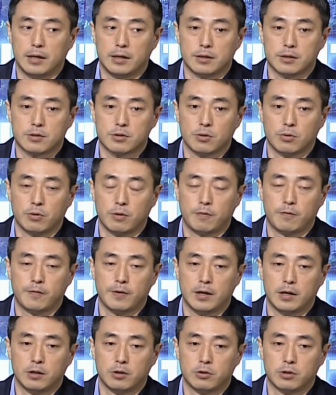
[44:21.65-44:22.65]
and so we
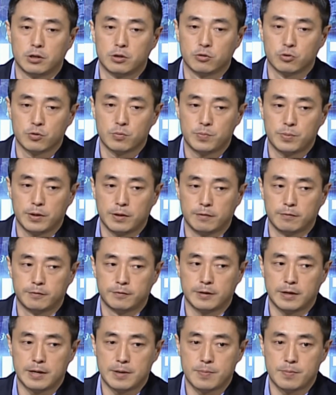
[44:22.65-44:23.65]
followed a group
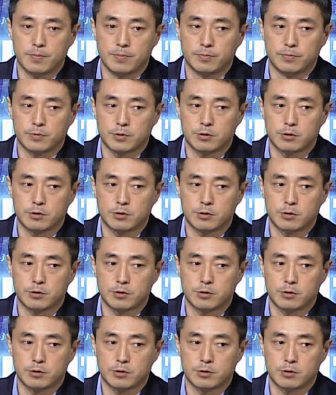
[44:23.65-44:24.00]
of um,